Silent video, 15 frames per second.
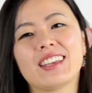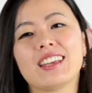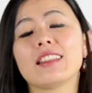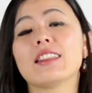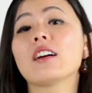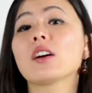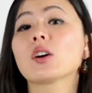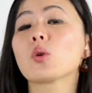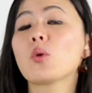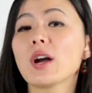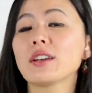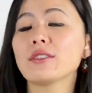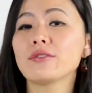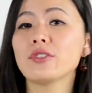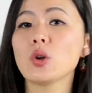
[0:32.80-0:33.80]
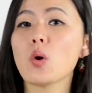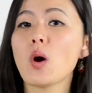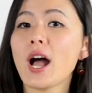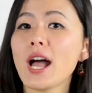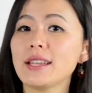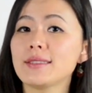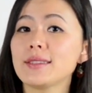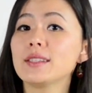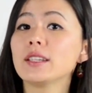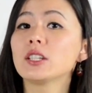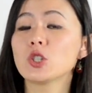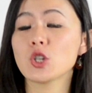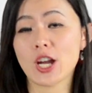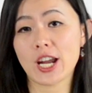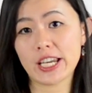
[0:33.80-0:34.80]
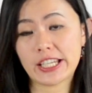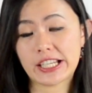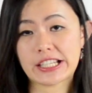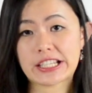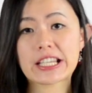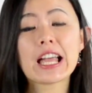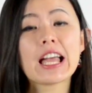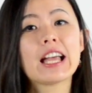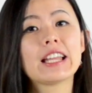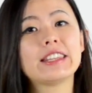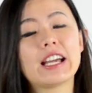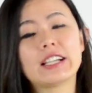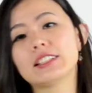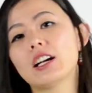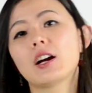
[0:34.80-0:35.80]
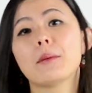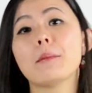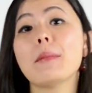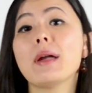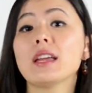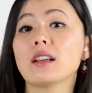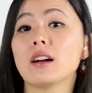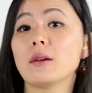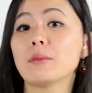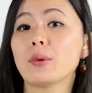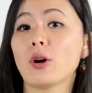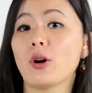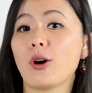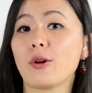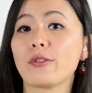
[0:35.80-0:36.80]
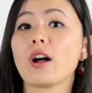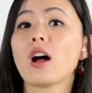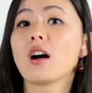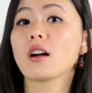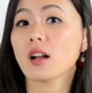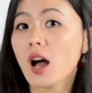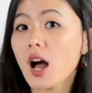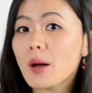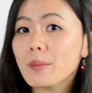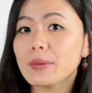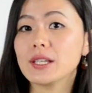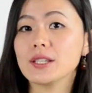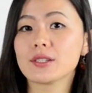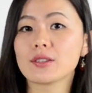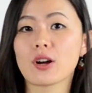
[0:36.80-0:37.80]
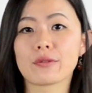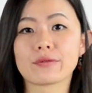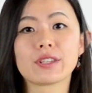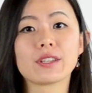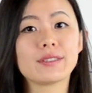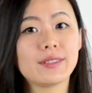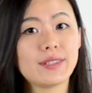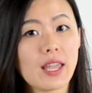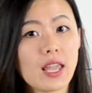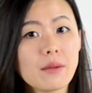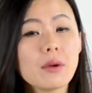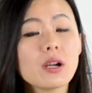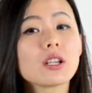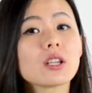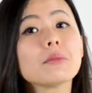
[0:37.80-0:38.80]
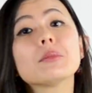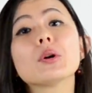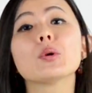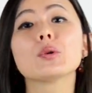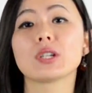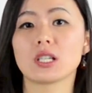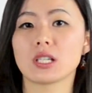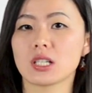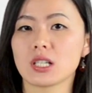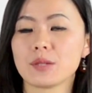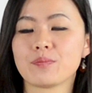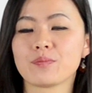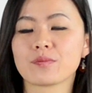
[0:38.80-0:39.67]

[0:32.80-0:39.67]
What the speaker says: There are quite a few Hanzi in Chinese that are made up of copies of the same component.